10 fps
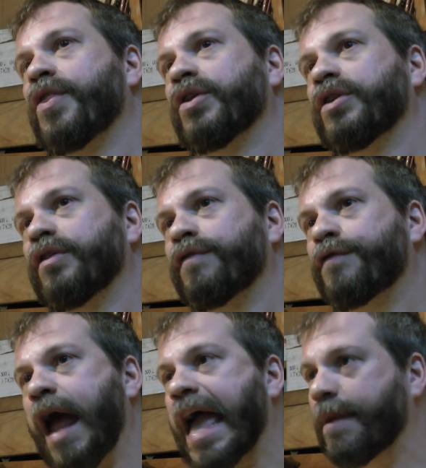the little
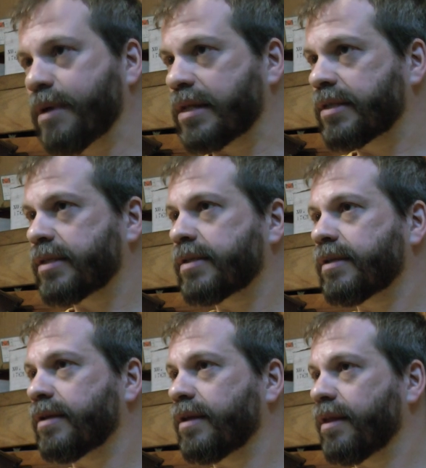
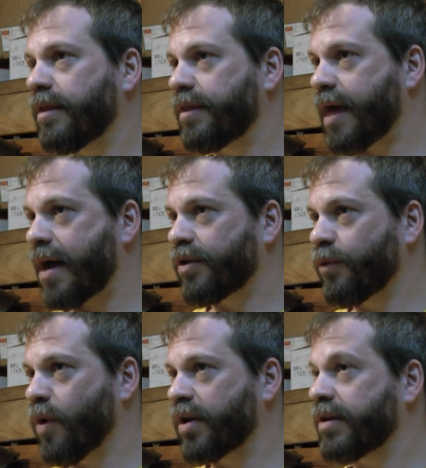fragments that
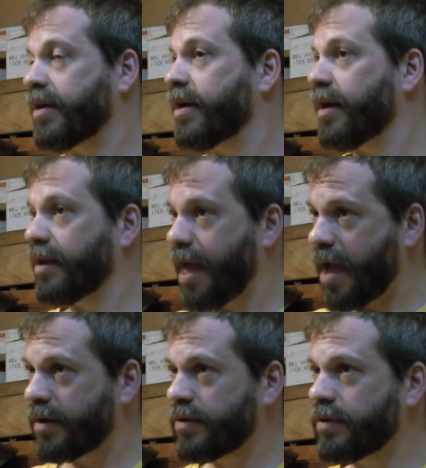one can
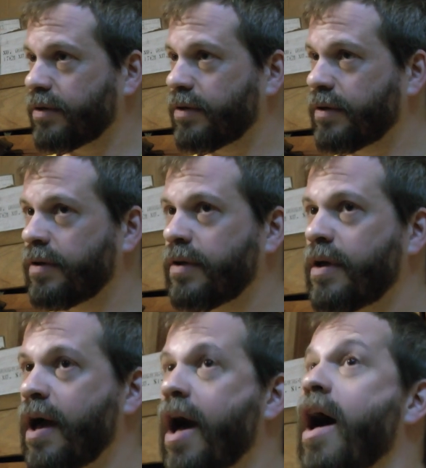collect,
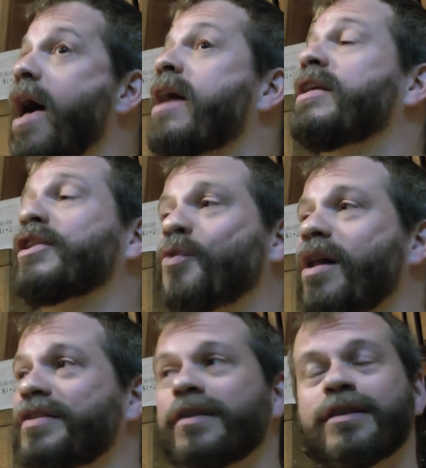and as
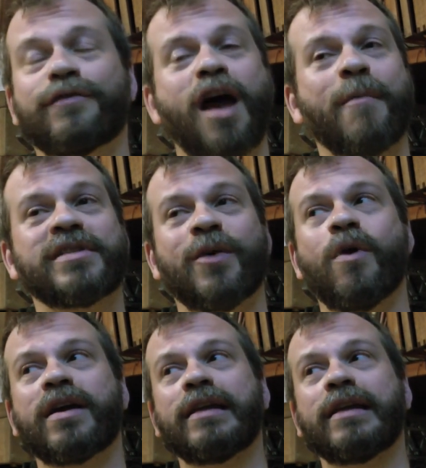well as the little fragments that one